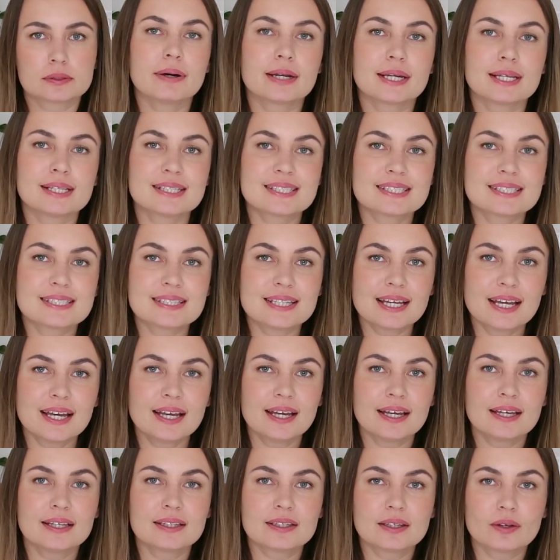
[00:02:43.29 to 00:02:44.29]
but
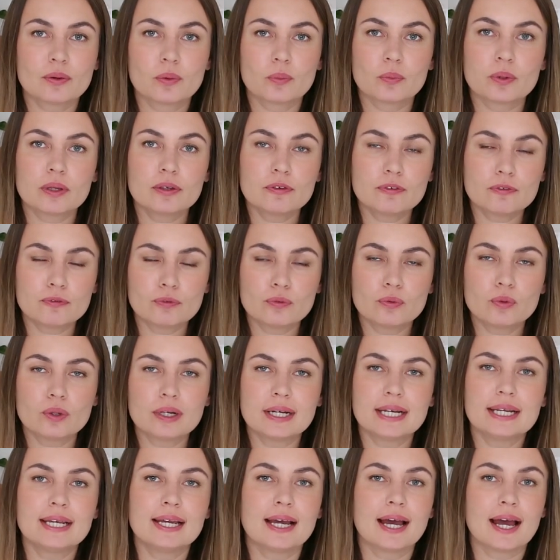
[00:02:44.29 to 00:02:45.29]
instead we
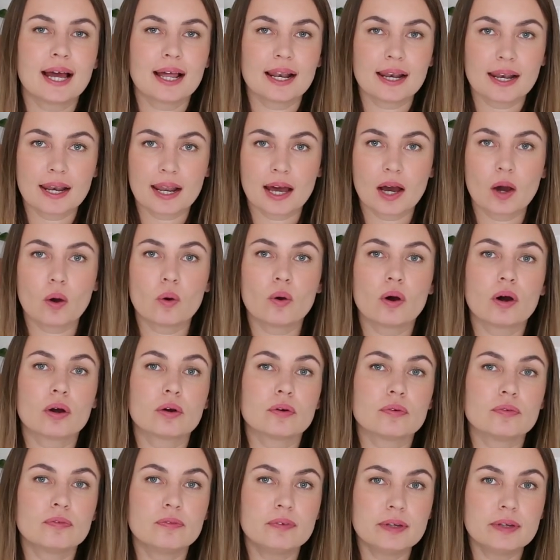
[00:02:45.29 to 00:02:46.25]
fully allow our